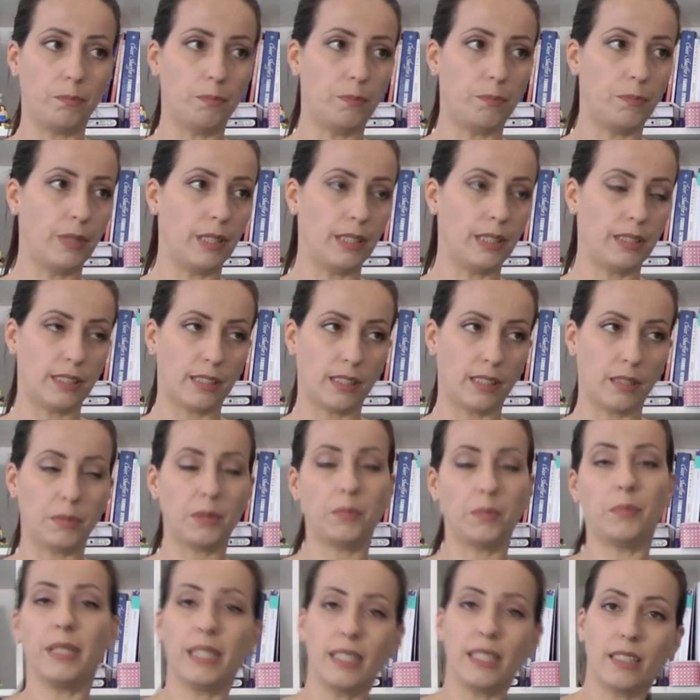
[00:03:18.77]
is a little
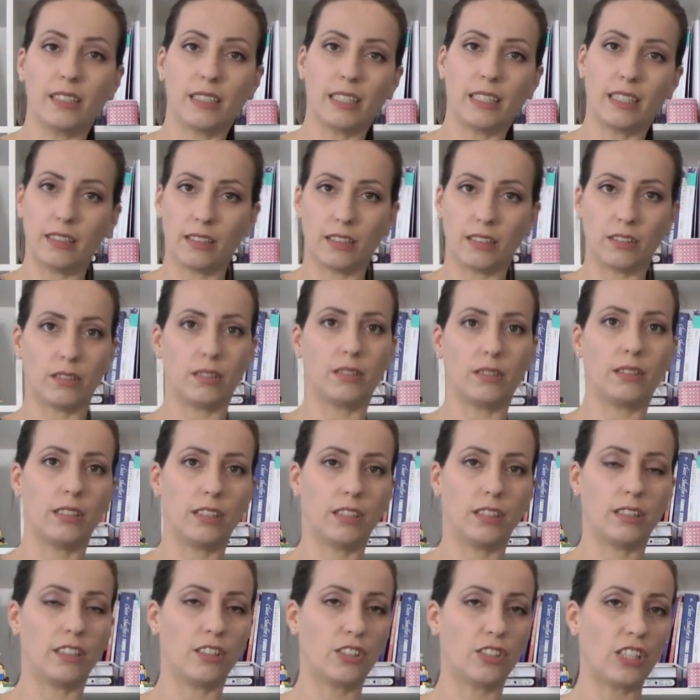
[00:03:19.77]
bit bigger than
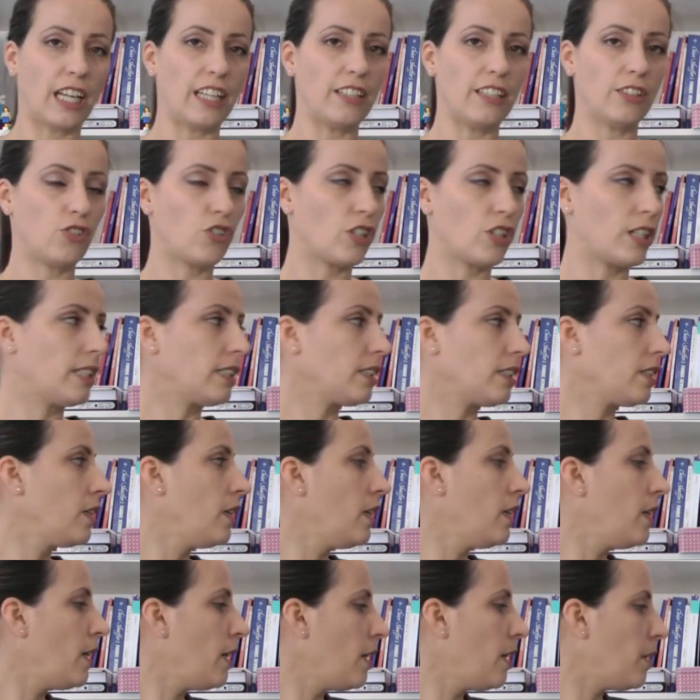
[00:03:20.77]
the size chart,
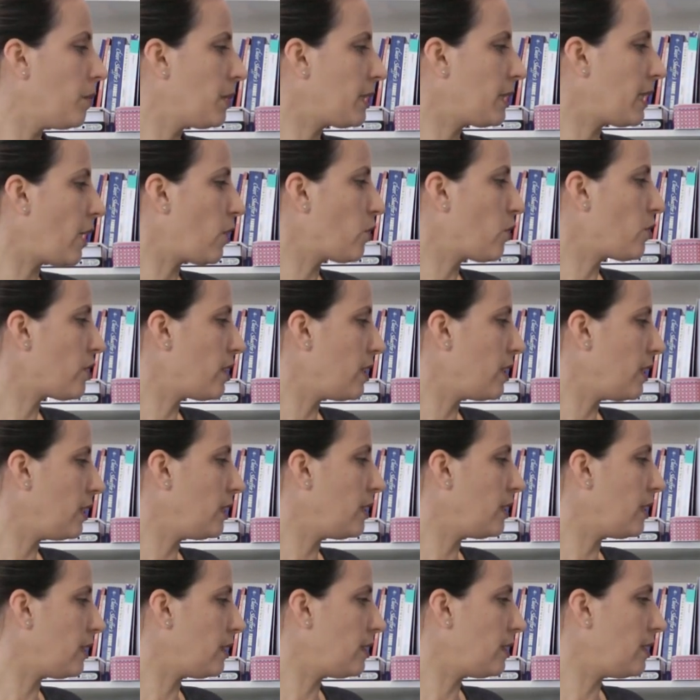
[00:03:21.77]
but I was
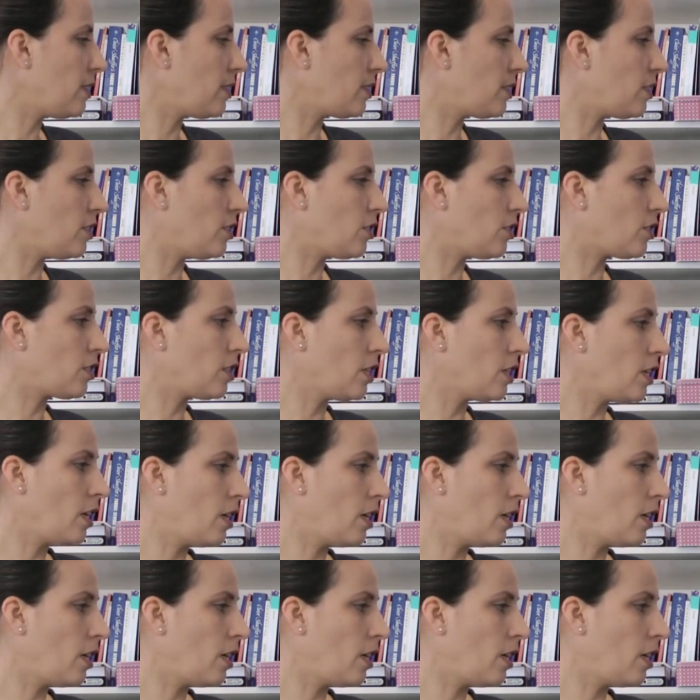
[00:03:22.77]
thinking that this is